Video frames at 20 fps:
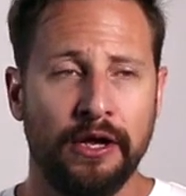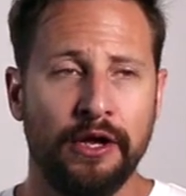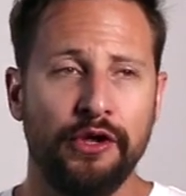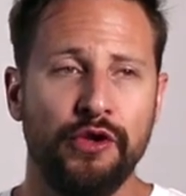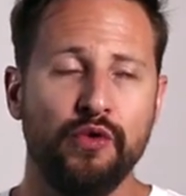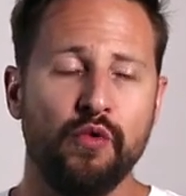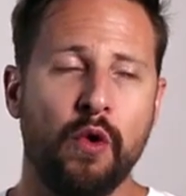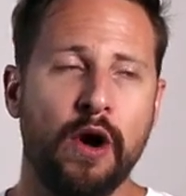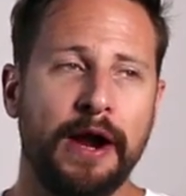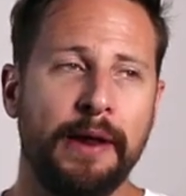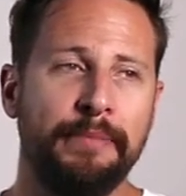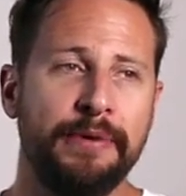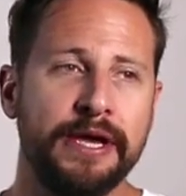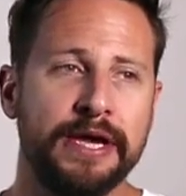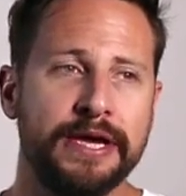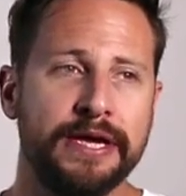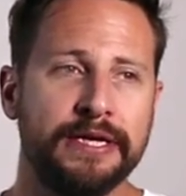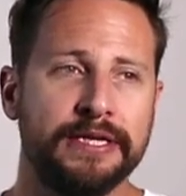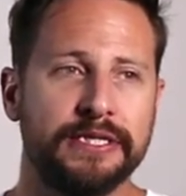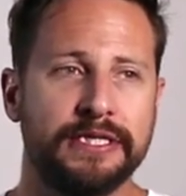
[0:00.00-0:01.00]
You want to
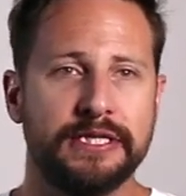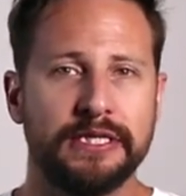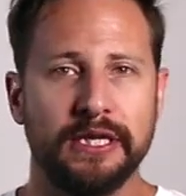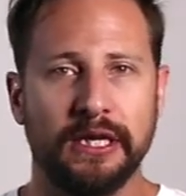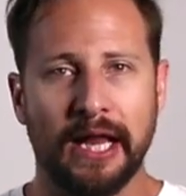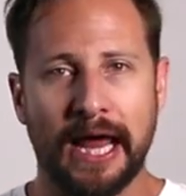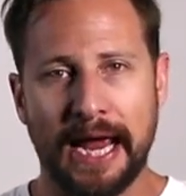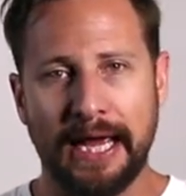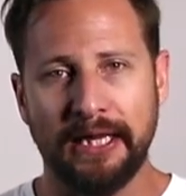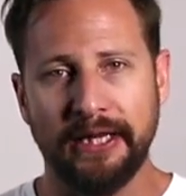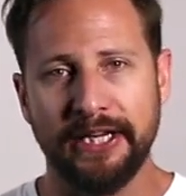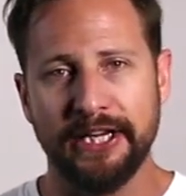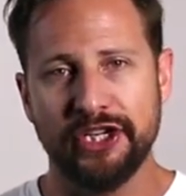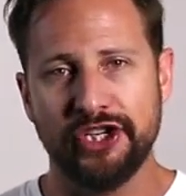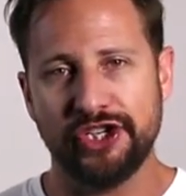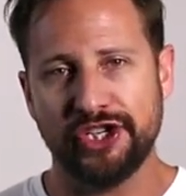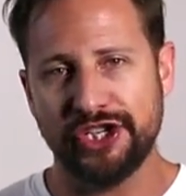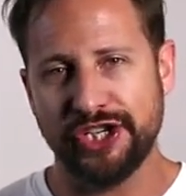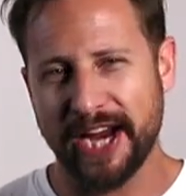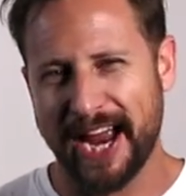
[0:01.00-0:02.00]
be slightly
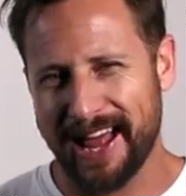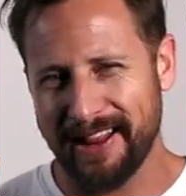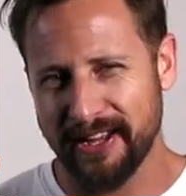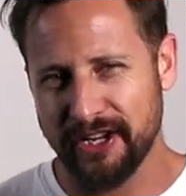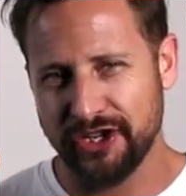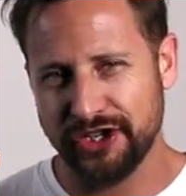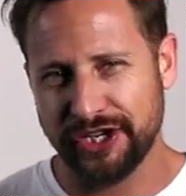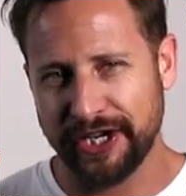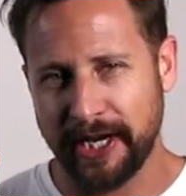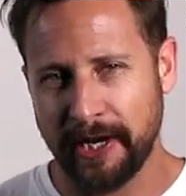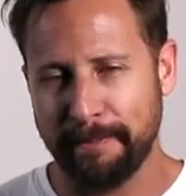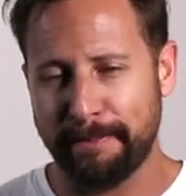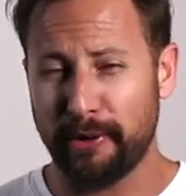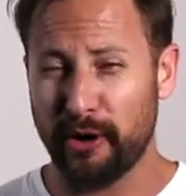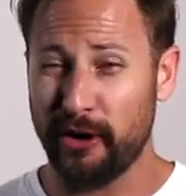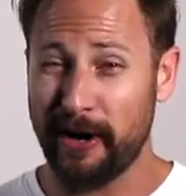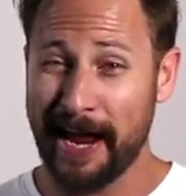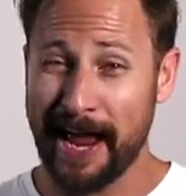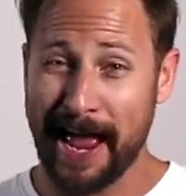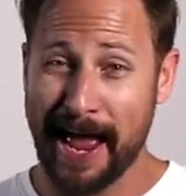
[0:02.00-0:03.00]
challenging,
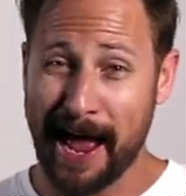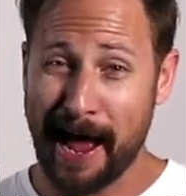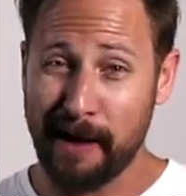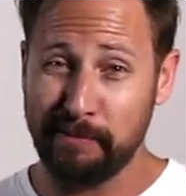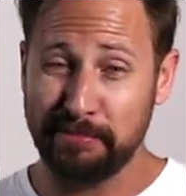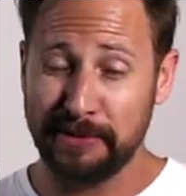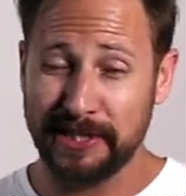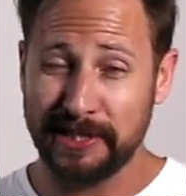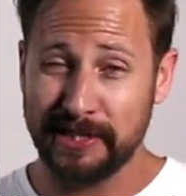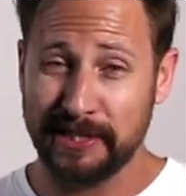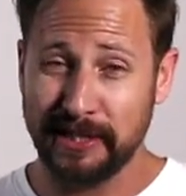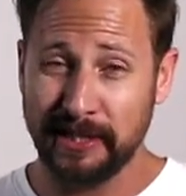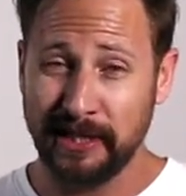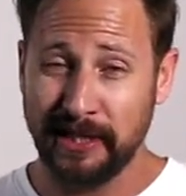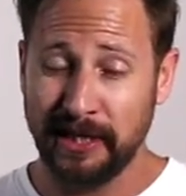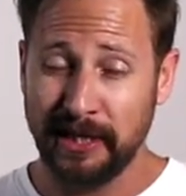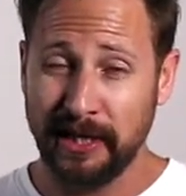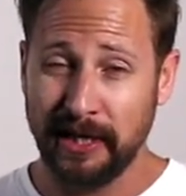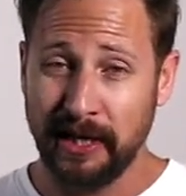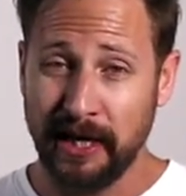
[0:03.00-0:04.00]
perhaps.
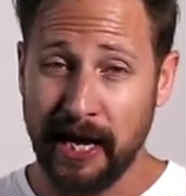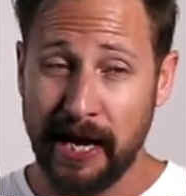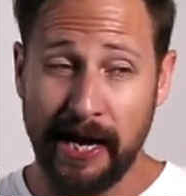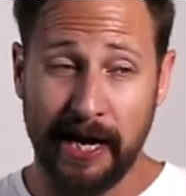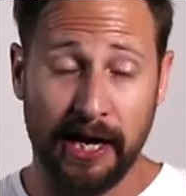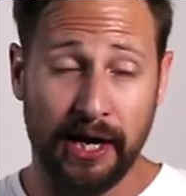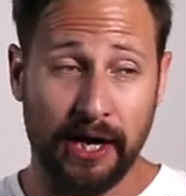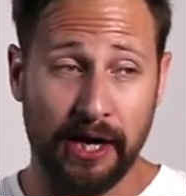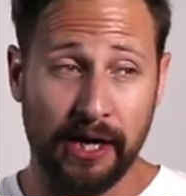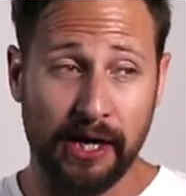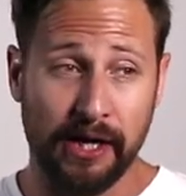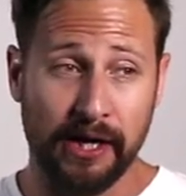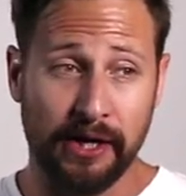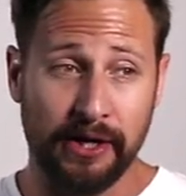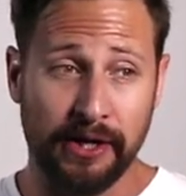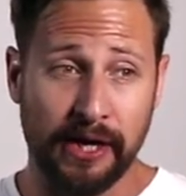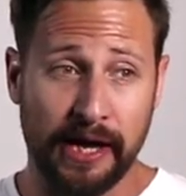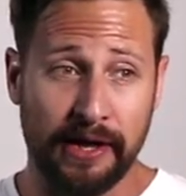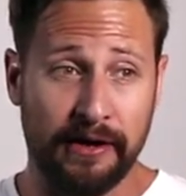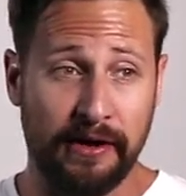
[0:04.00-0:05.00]

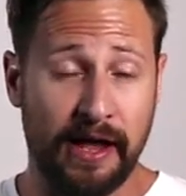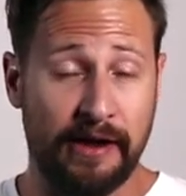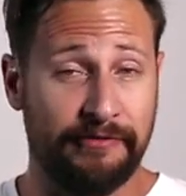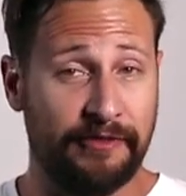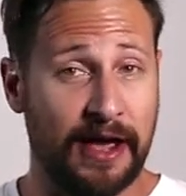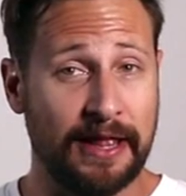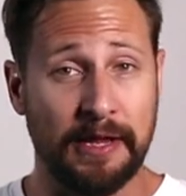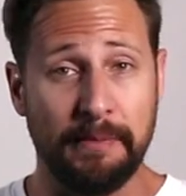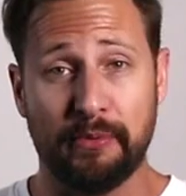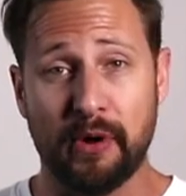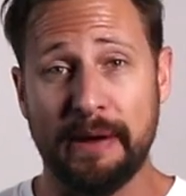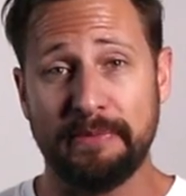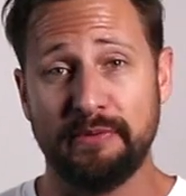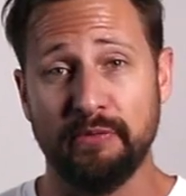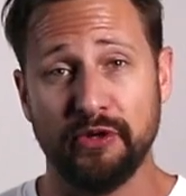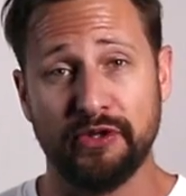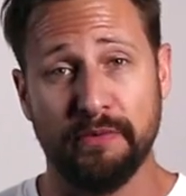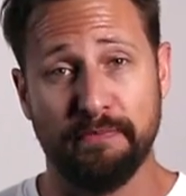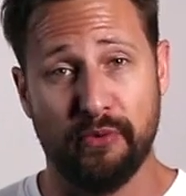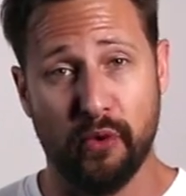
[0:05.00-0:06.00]
And finally, perhaps
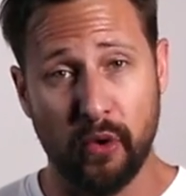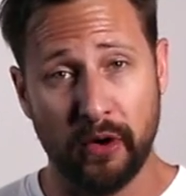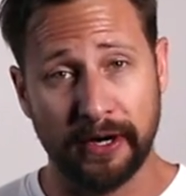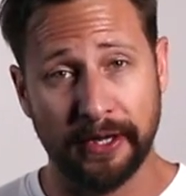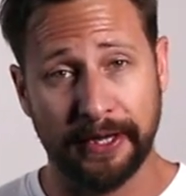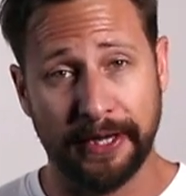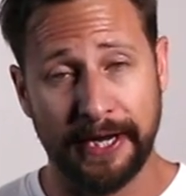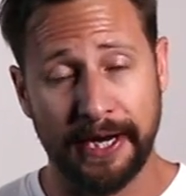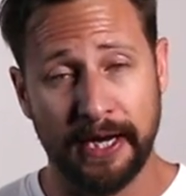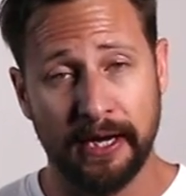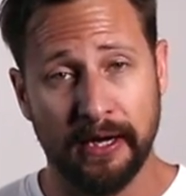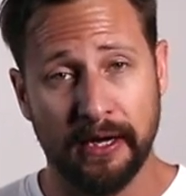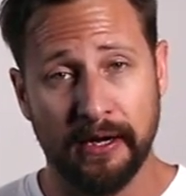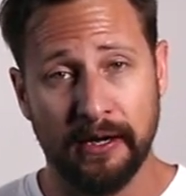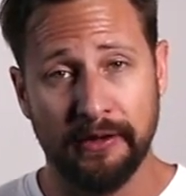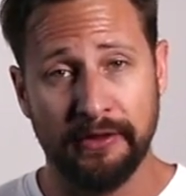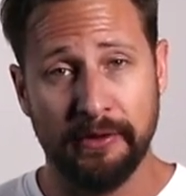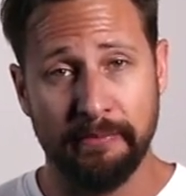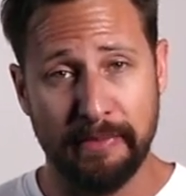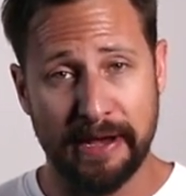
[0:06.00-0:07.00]
most importantly,
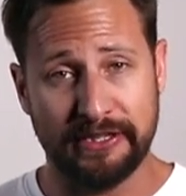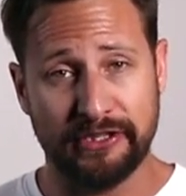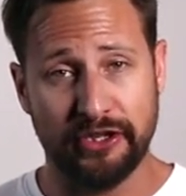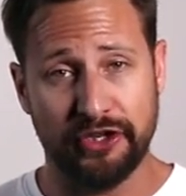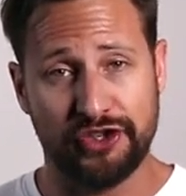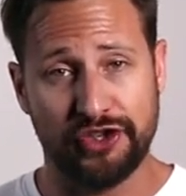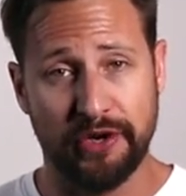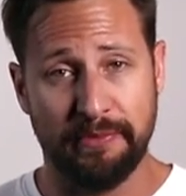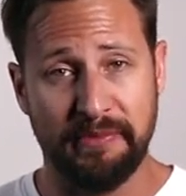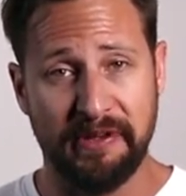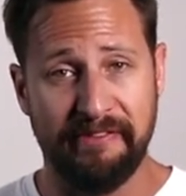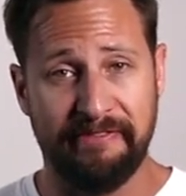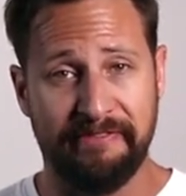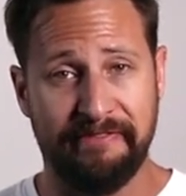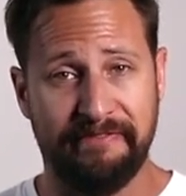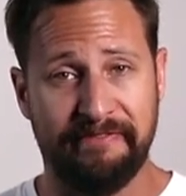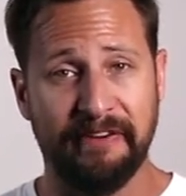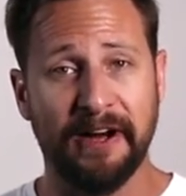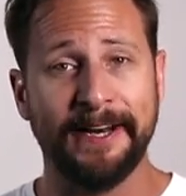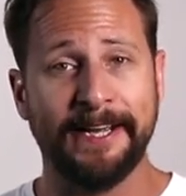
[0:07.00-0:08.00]
the message should be
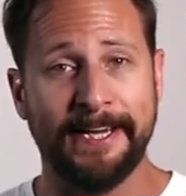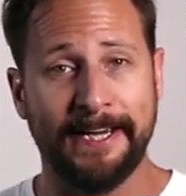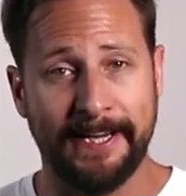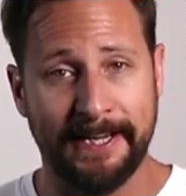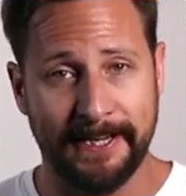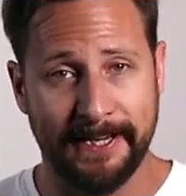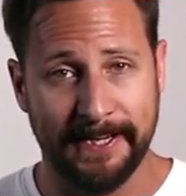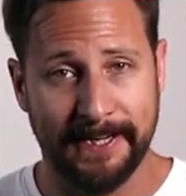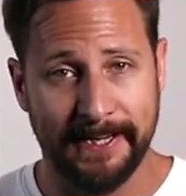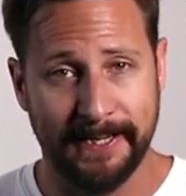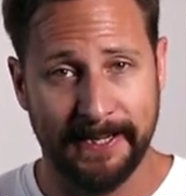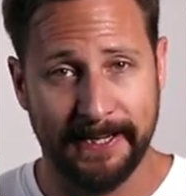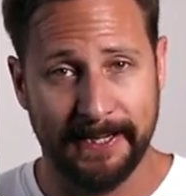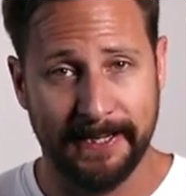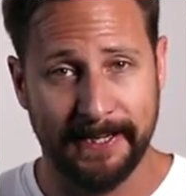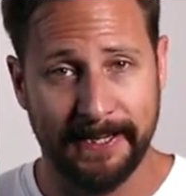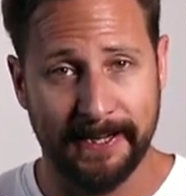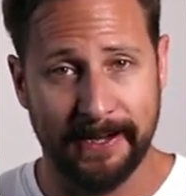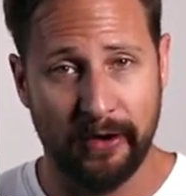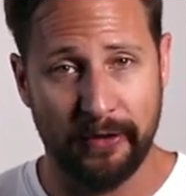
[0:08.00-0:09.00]
funny.
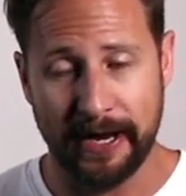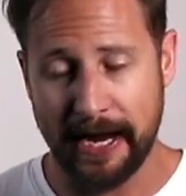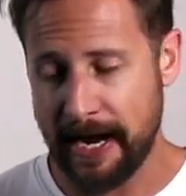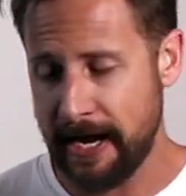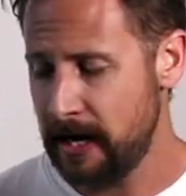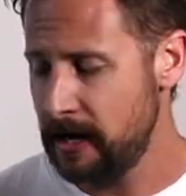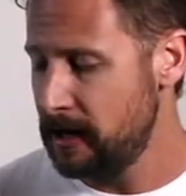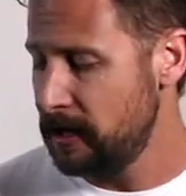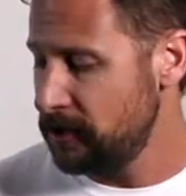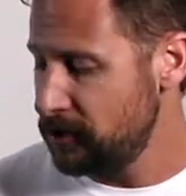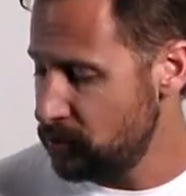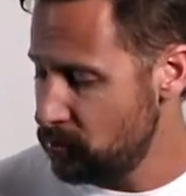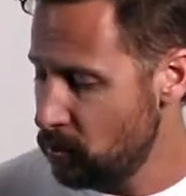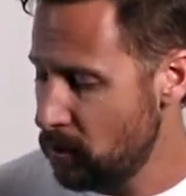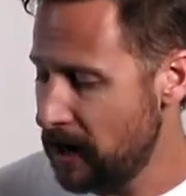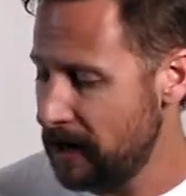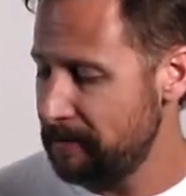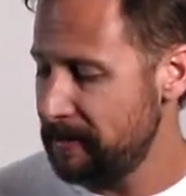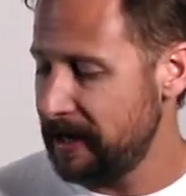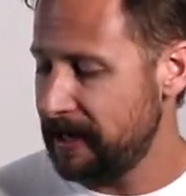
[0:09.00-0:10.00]
Okay? You
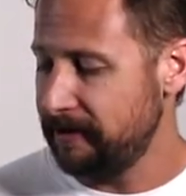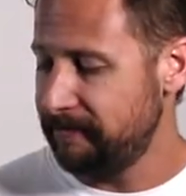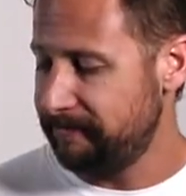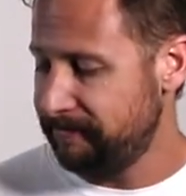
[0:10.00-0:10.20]
want to make it